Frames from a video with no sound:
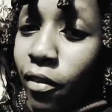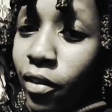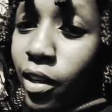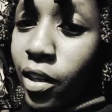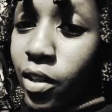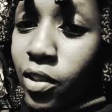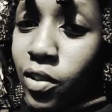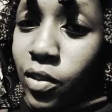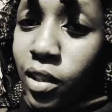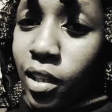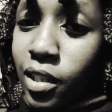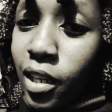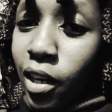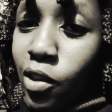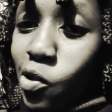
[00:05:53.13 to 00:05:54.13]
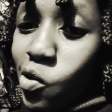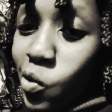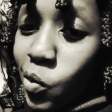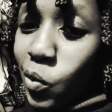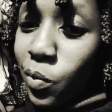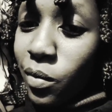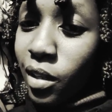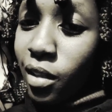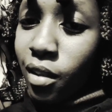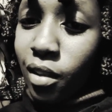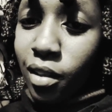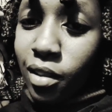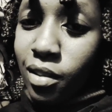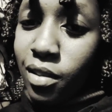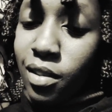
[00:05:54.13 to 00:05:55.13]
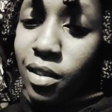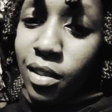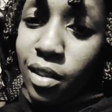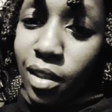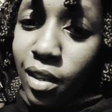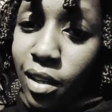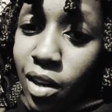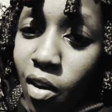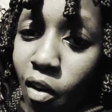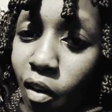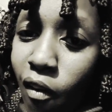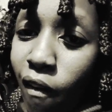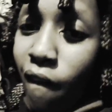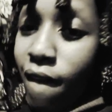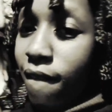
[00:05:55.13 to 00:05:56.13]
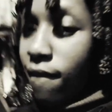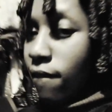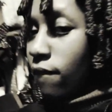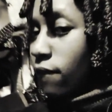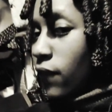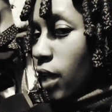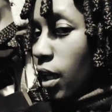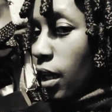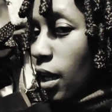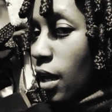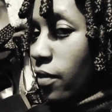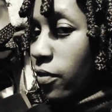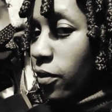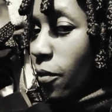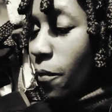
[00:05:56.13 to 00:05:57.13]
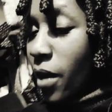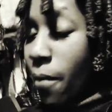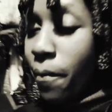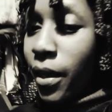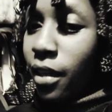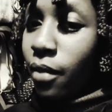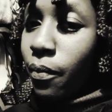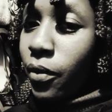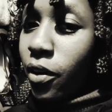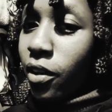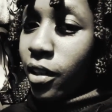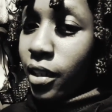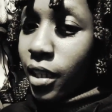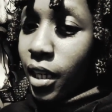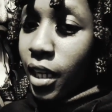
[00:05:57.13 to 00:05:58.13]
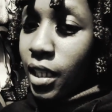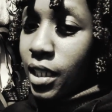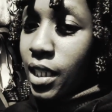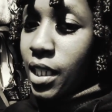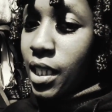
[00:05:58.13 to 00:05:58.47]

videos that are 2 minutes. Yo, clap for me. I'm making progress.